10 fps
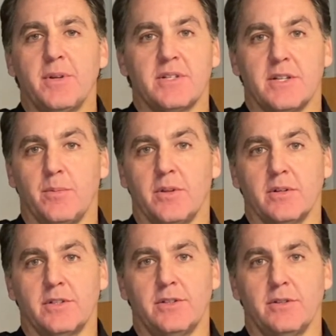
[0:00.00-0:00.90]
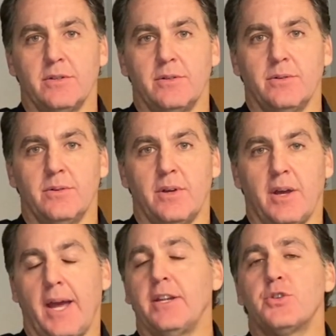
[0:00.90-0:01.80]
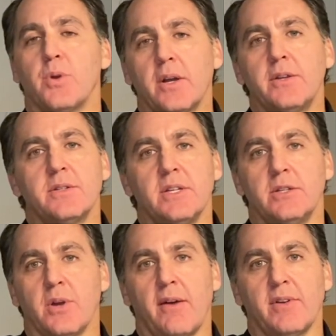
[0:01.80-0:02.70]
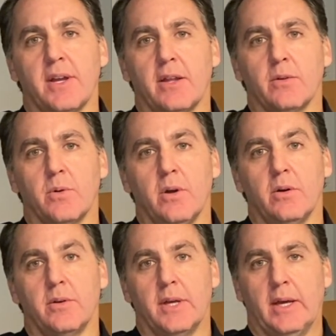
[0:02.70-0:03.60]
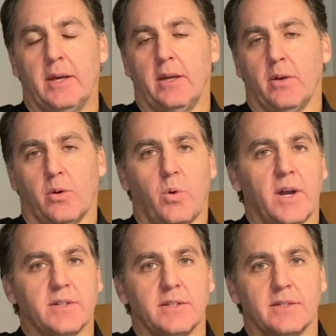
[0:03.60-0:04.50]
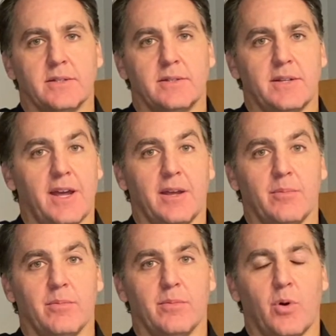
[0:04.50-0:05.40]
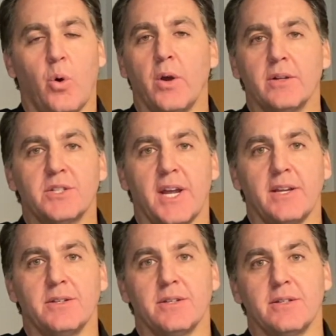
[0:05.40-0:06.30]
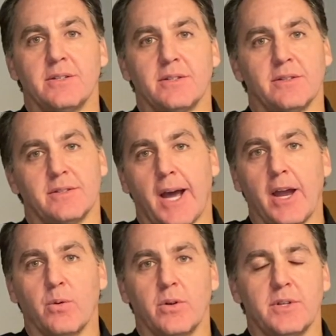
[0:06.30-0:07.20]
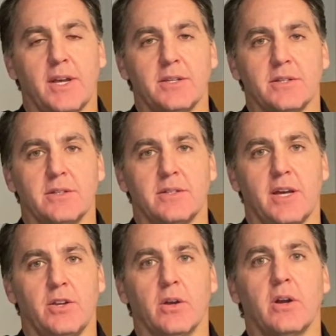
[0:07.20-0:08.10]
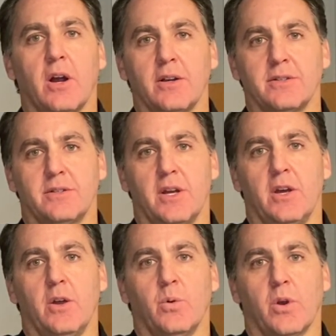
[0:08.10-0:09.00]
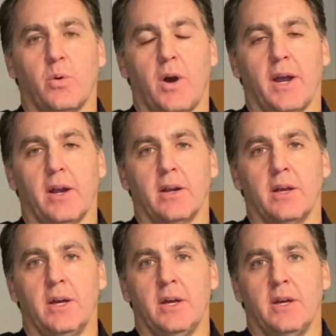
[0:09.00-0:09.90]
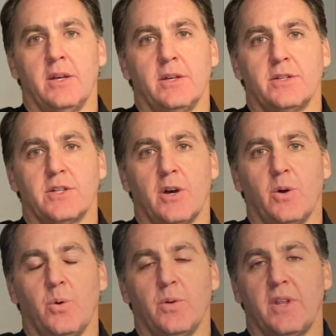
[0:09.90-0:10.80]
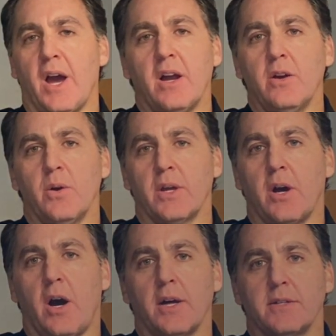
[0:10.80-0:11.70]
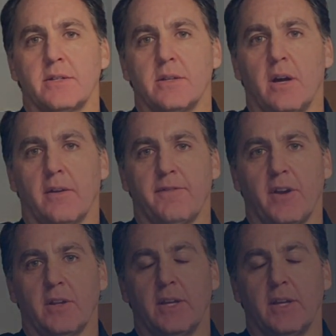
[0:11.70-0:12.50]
is similar to any truck you see driving down the road. It requires the same oil changes and tire rotations that your cars require. So the ongoing costs are fairly